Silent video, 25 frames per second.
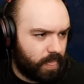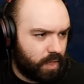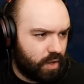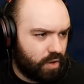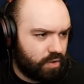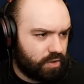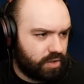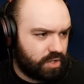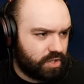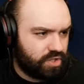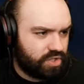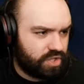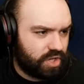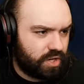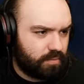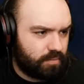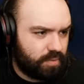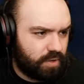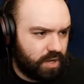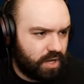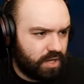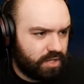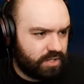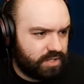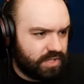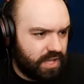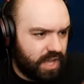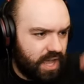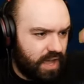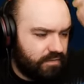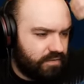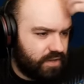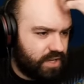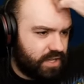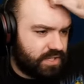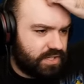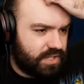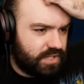gotten the junk parts,
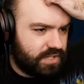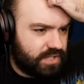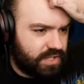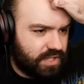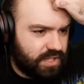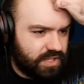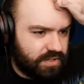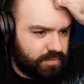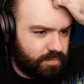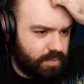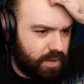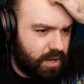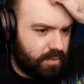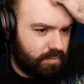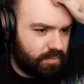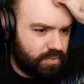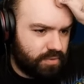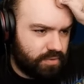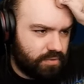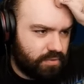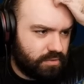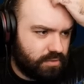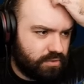have access to this pump,